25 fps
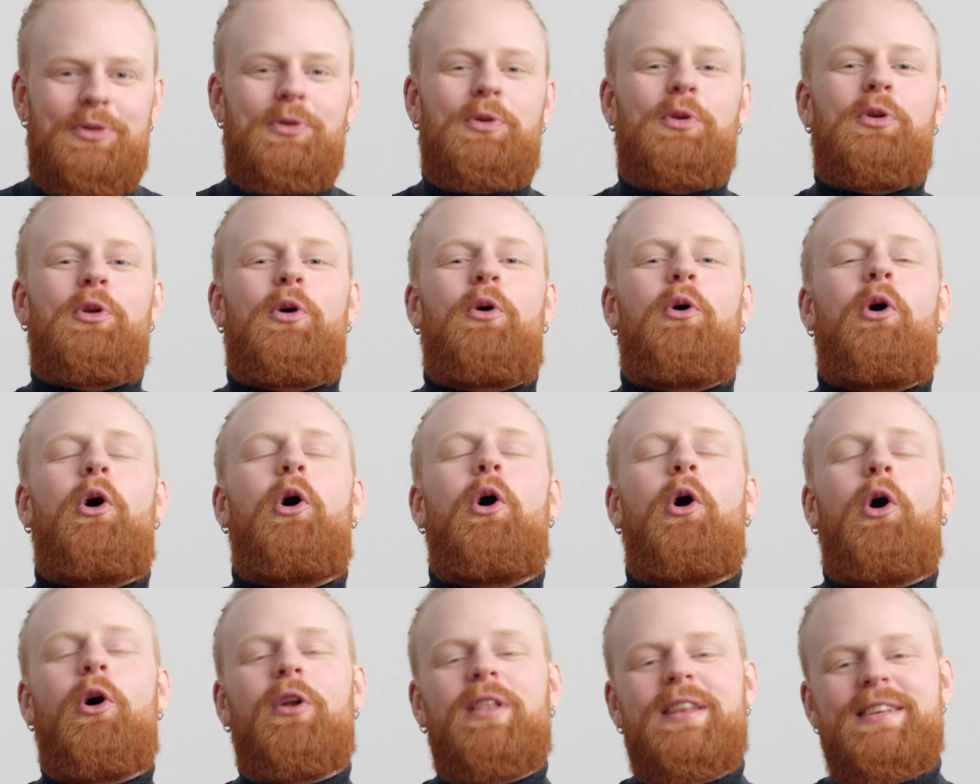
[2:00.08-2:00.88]
you'll know
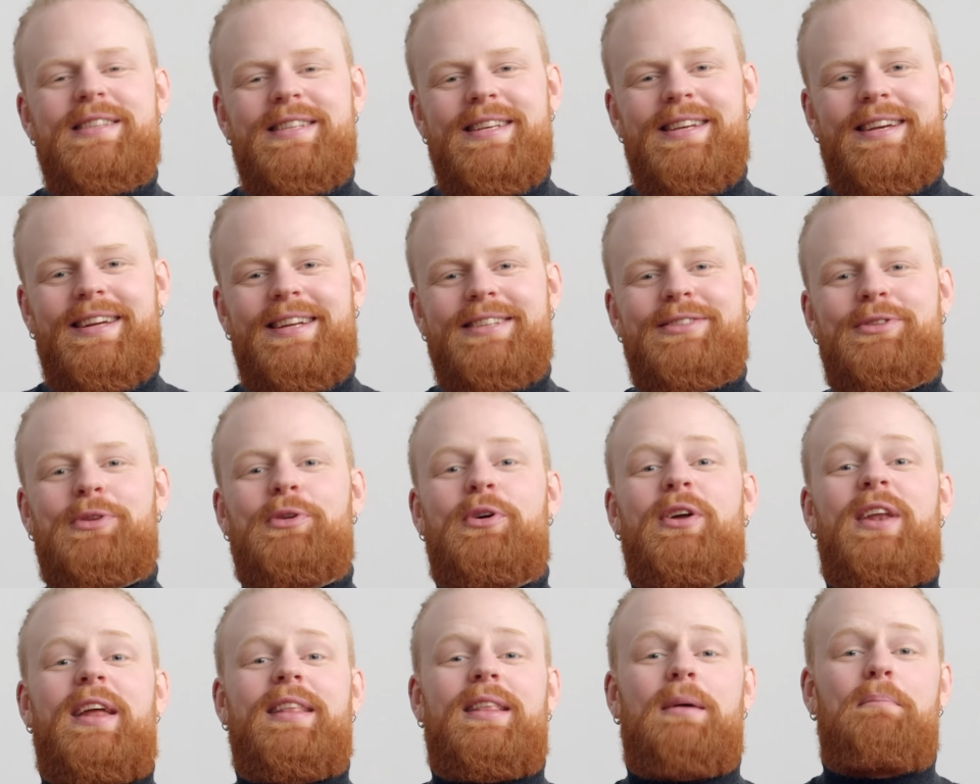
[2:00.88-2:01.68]
all the secrets to
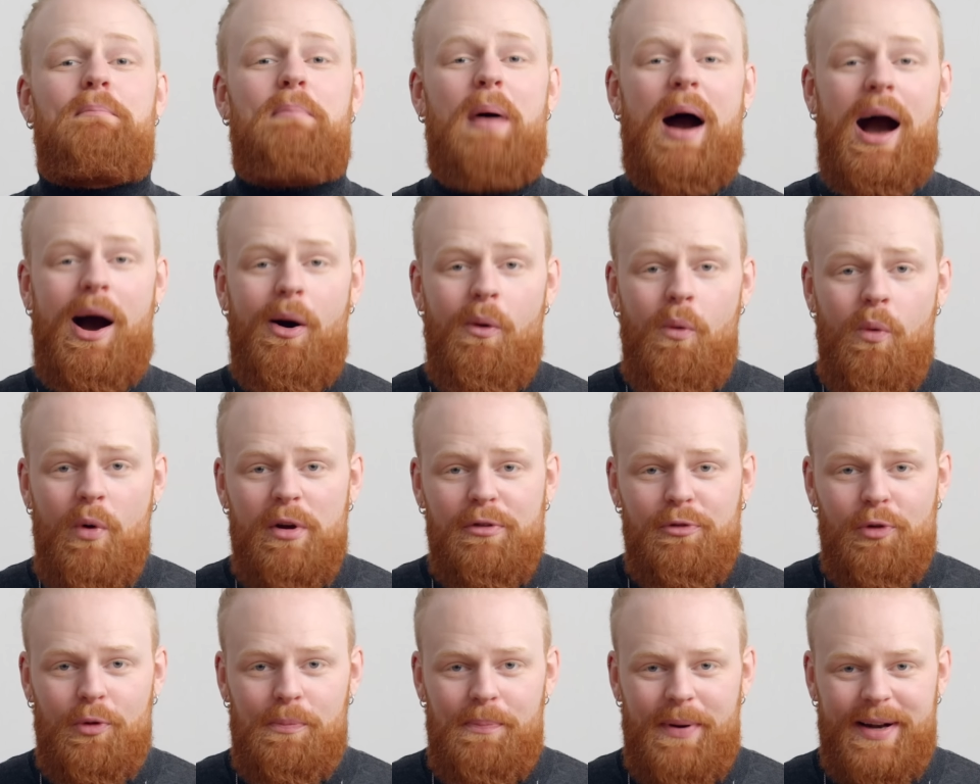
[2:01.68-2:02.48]
create a
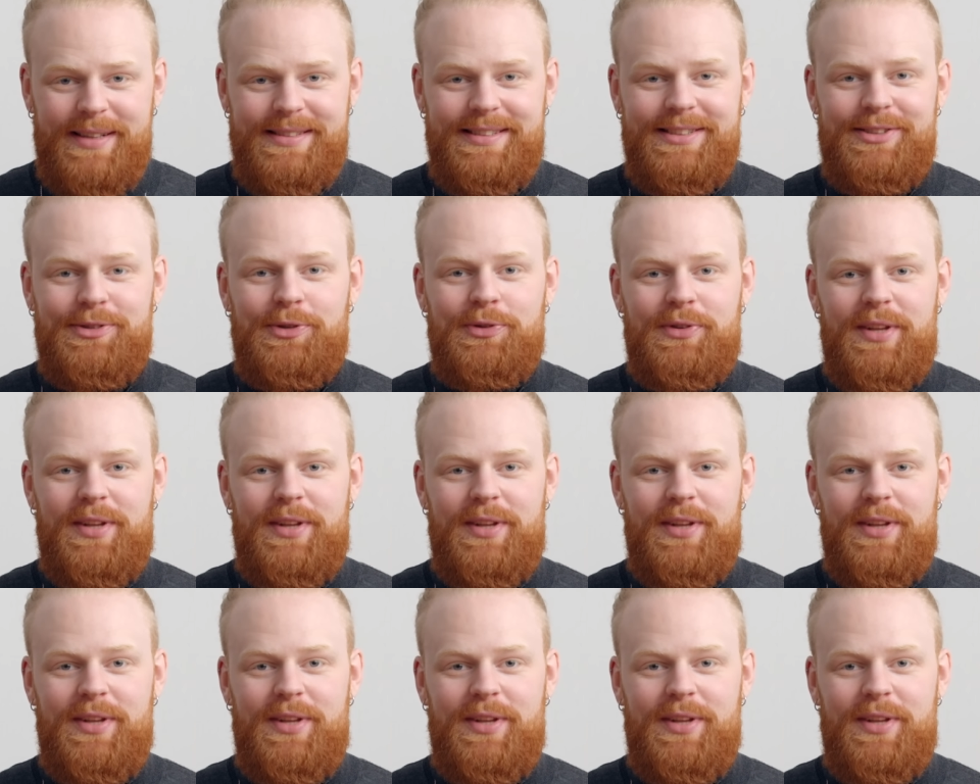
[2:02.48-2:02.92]
powerful presence on